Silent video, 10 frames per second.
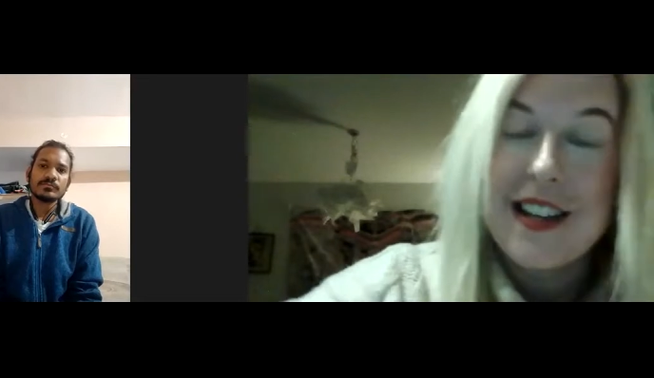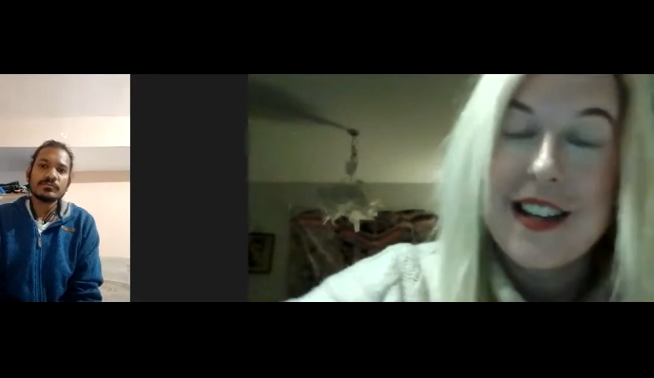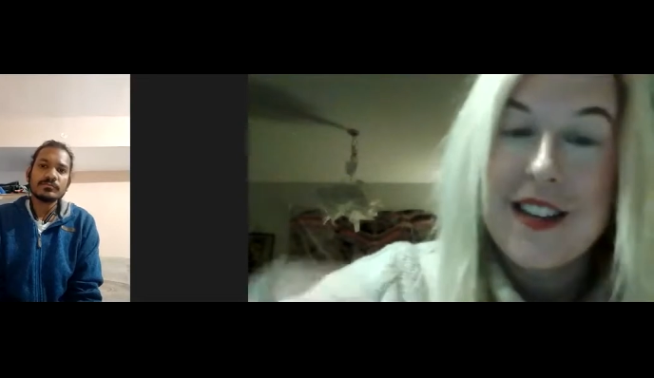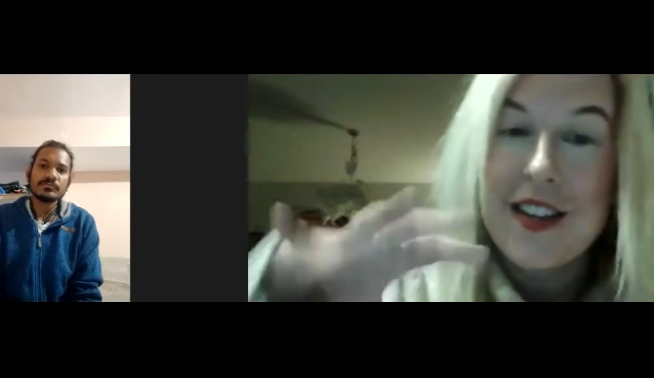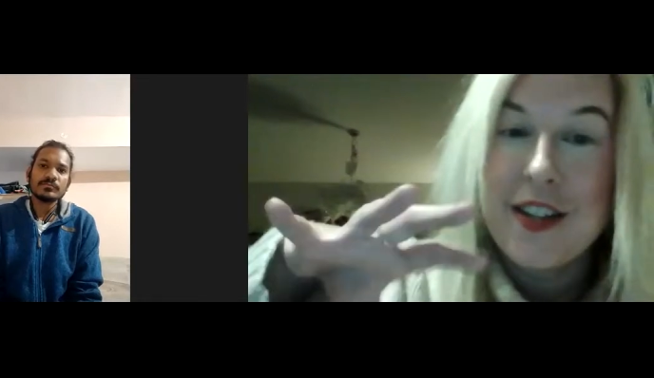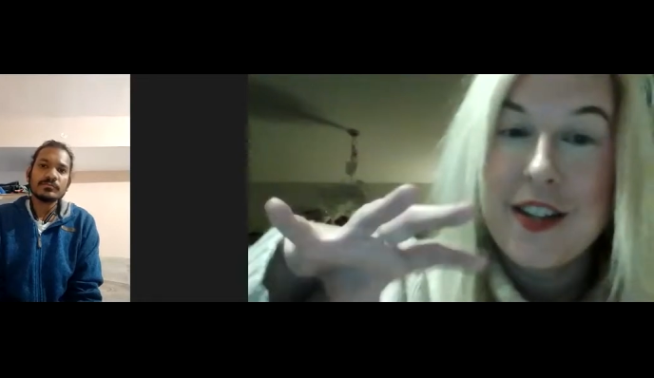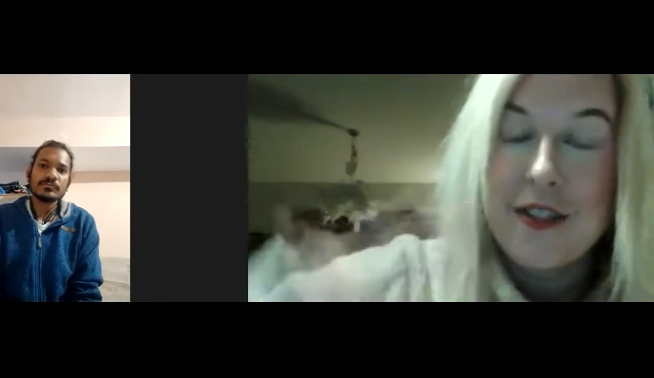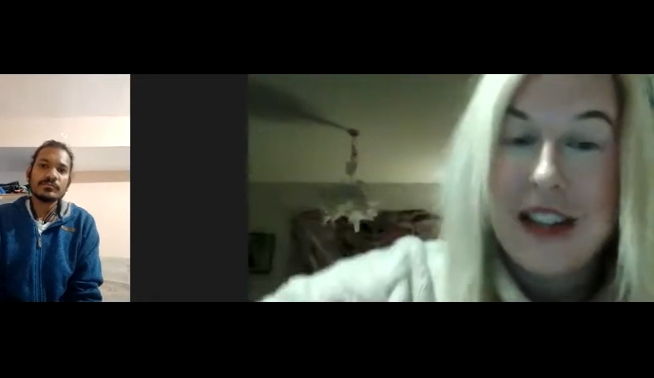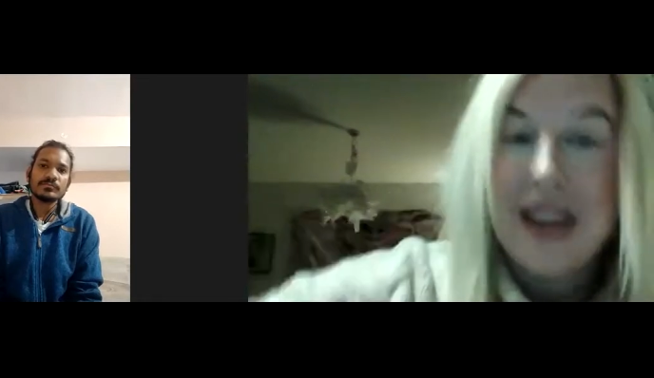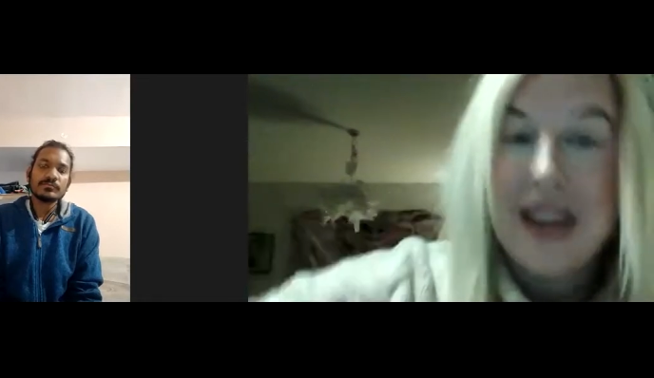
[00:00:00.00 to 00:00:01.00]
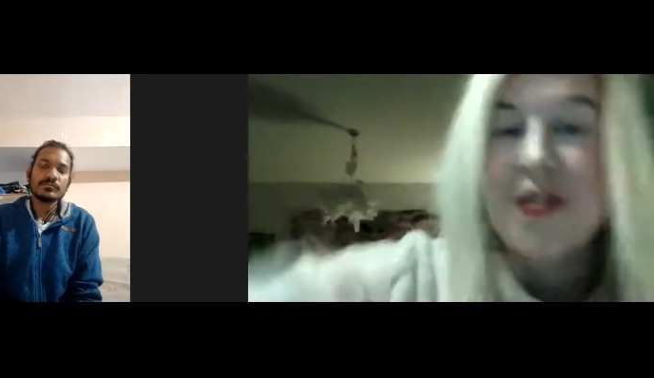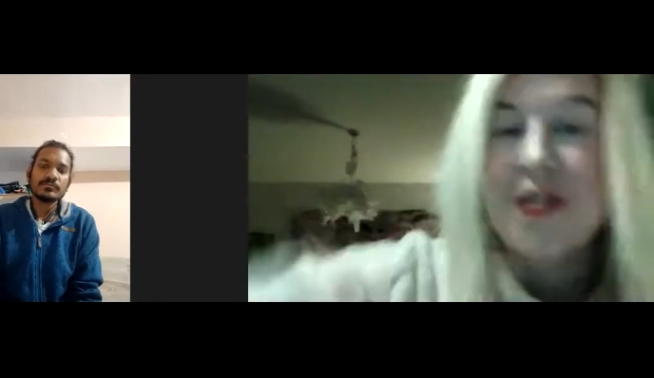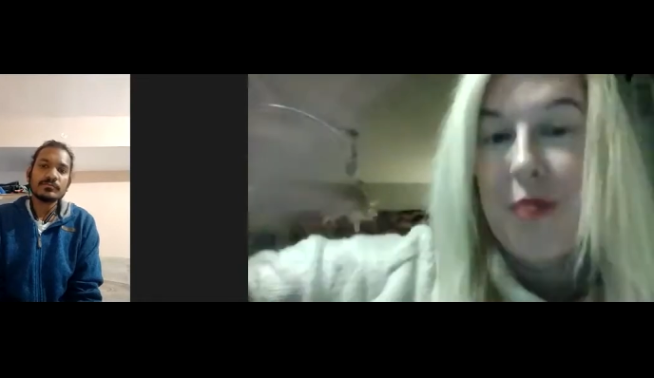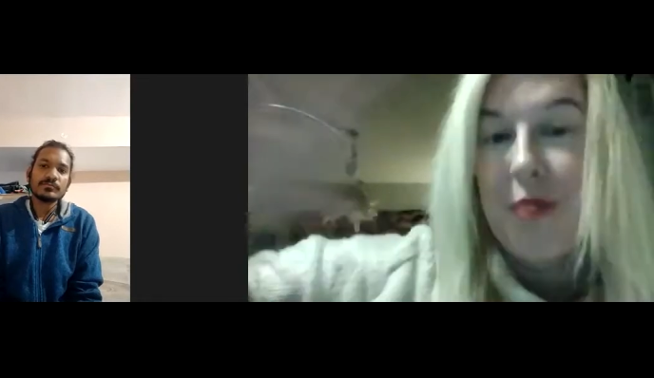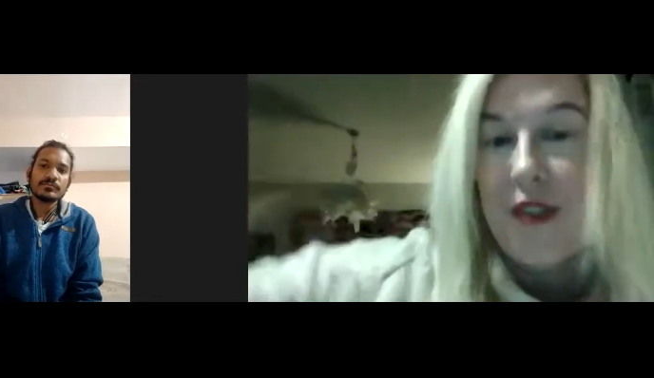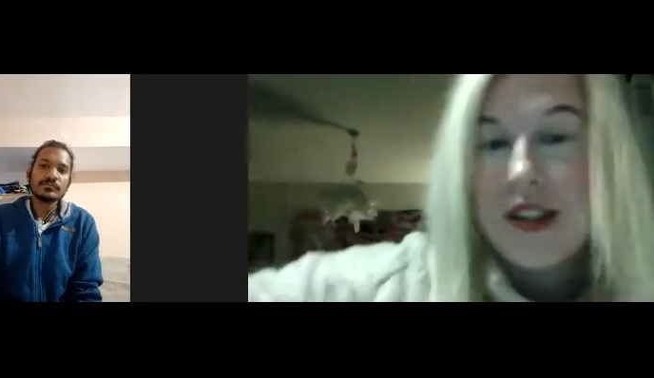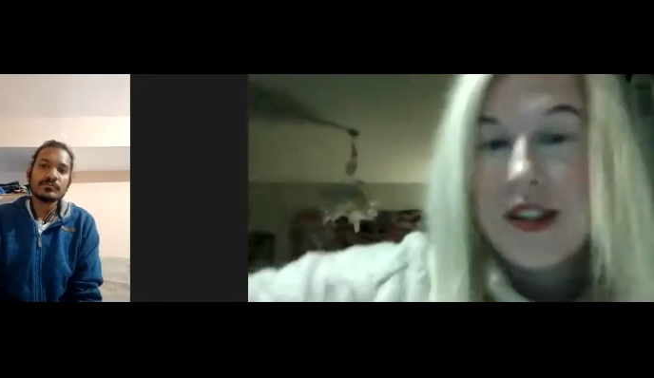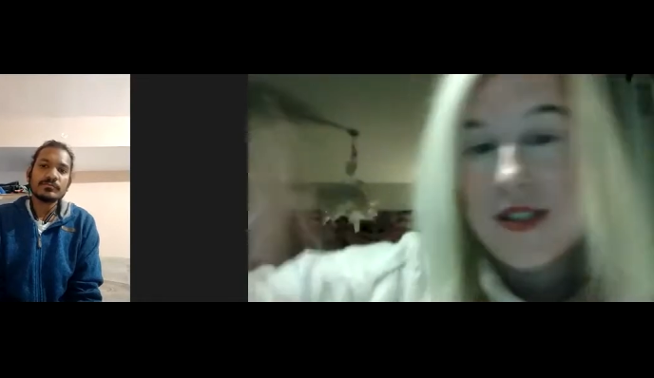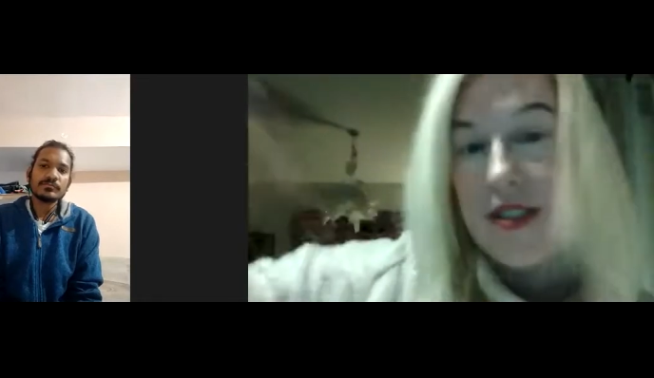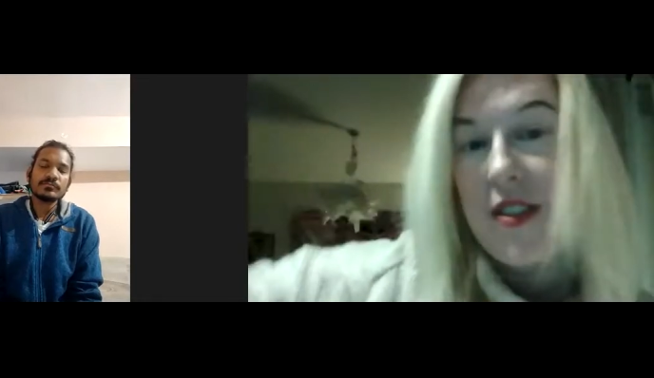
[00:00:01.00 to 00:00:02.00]
Speaker 1: and then you're allowed to progress
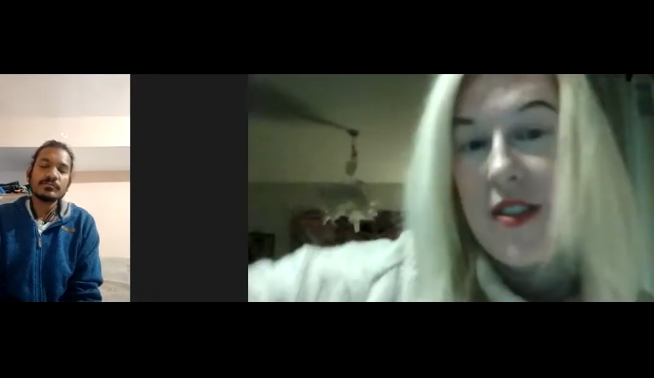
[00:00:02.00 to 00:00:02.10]
onto mm-hmm.